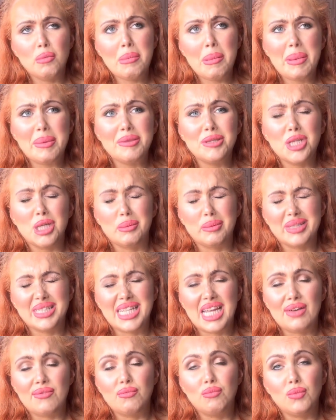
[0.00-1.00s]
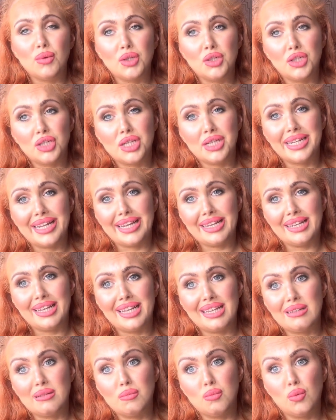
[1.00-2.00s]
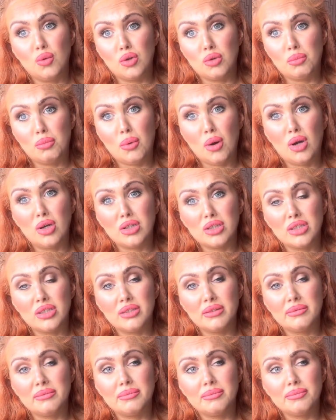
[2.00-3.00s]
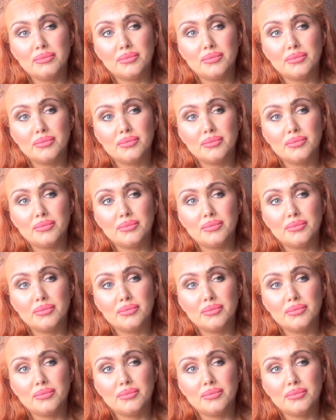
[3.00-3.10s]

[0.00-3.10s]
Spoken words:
Maybe the W7 one you can get like more bargain